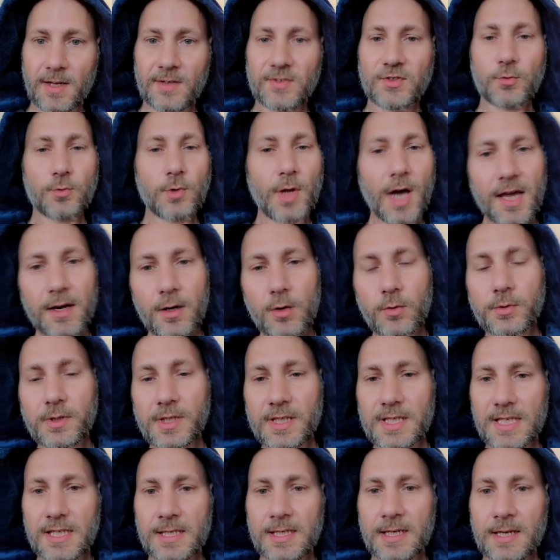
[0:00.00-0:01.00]
So not
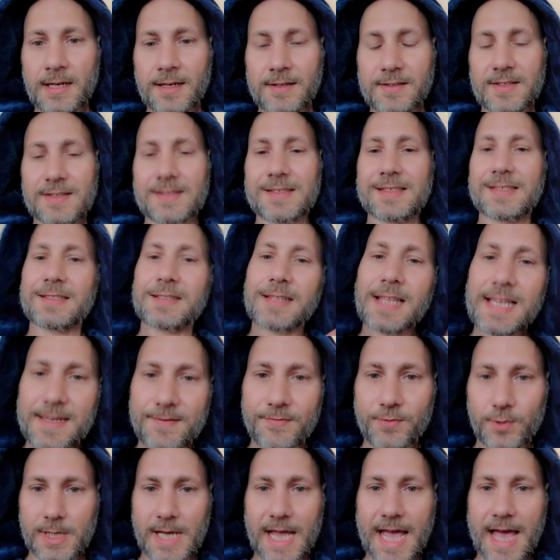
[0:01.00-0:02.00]
only did
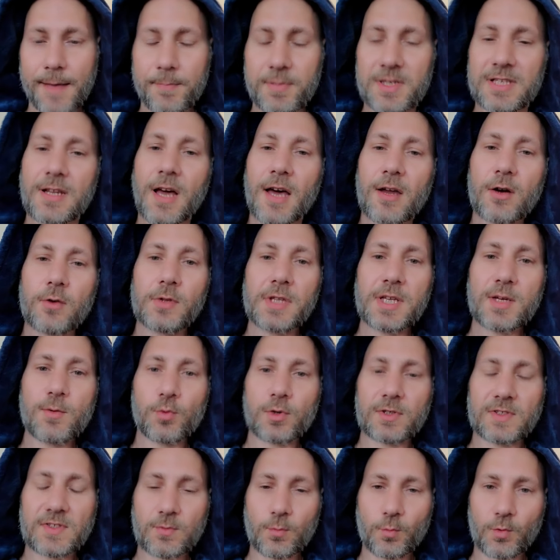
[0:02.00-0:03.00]
slavery happen, not only
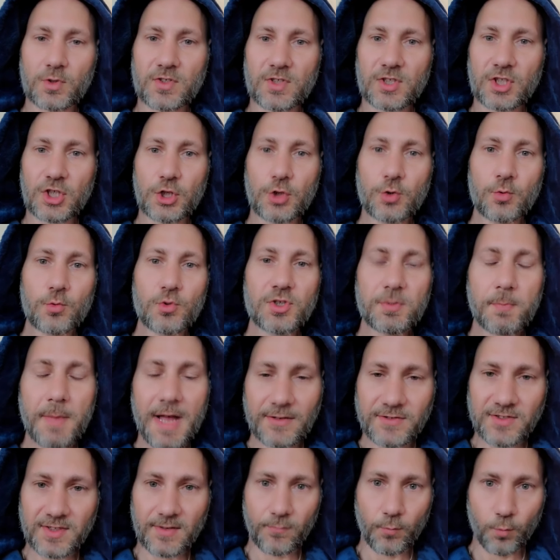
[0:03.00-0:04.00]
was huge
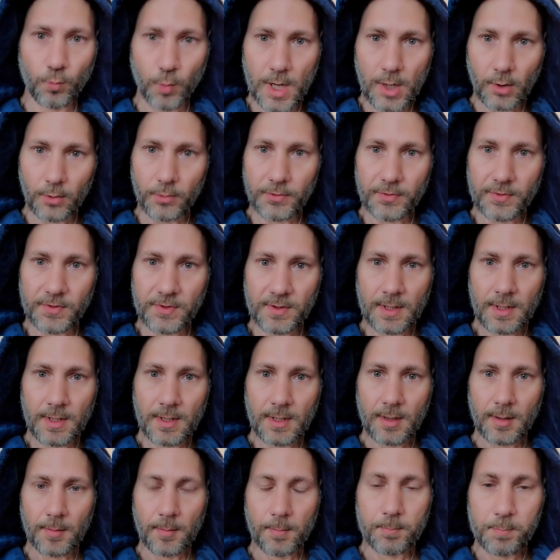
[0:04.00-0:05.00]
amounts of wealth
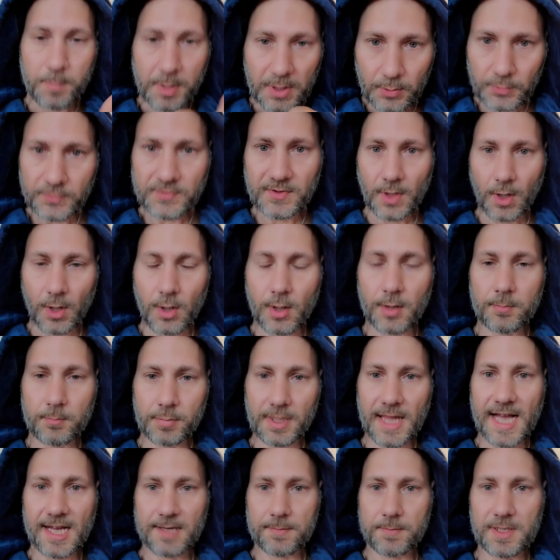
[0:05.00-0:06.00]
built on
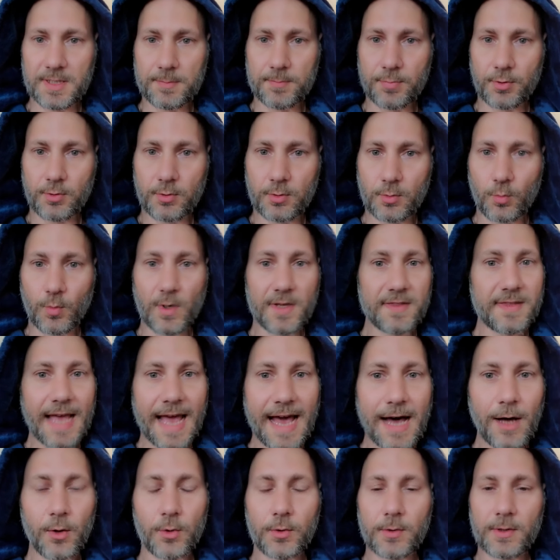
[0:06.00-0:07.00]
black people
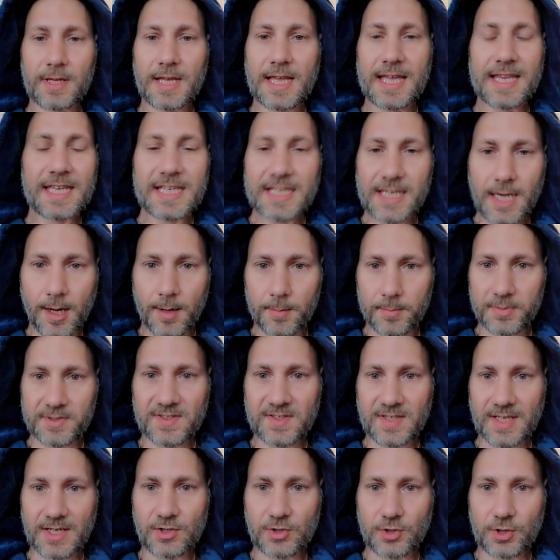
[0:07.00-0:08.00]
without any
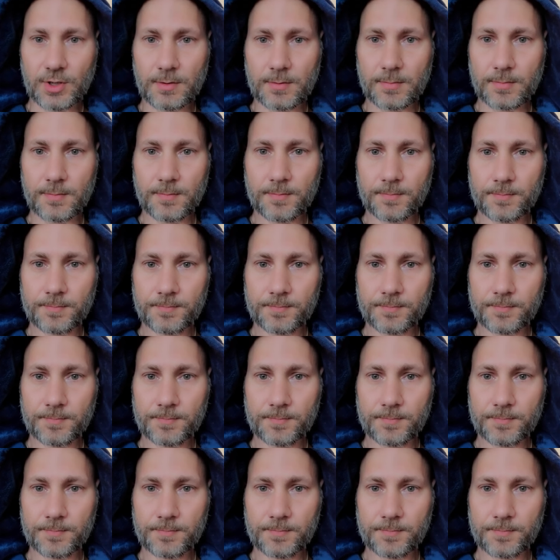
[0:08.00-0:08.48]
compensation.